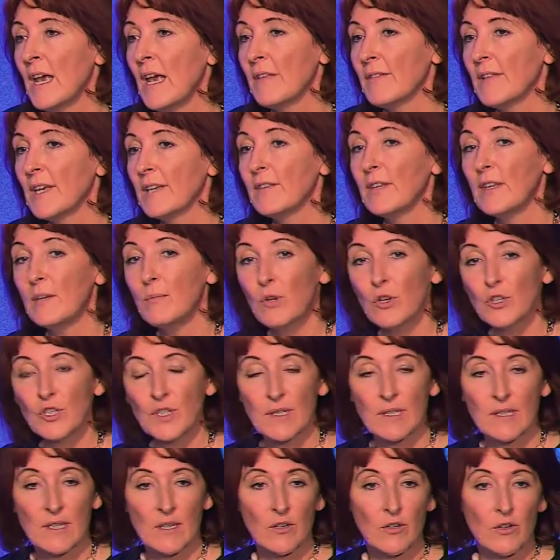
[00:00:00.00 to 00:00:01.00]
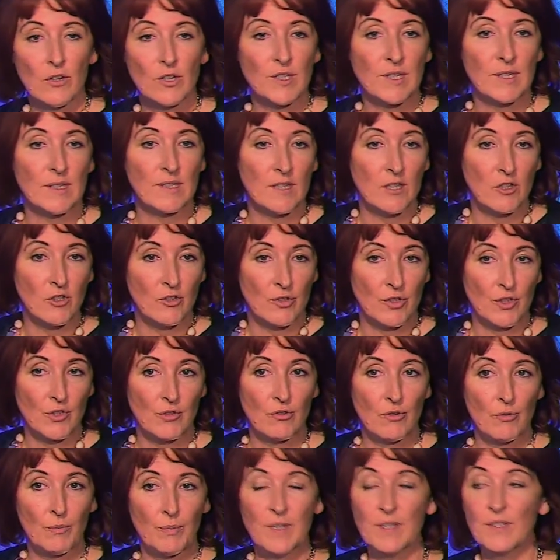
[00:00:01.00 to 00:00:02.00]
that the Emergency Nurses Interest
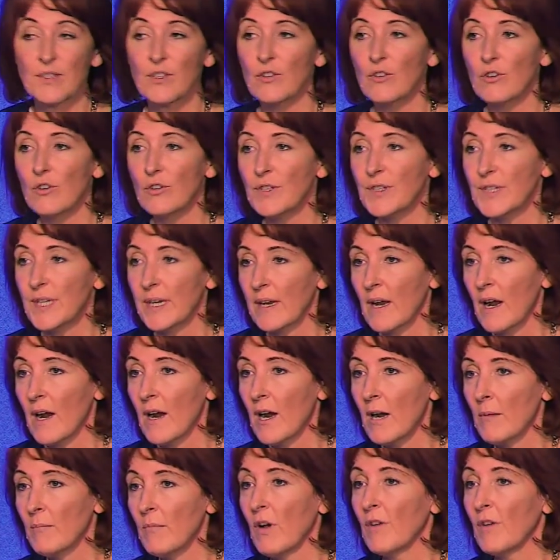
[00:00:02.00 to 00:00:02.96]
Group is the nursing arm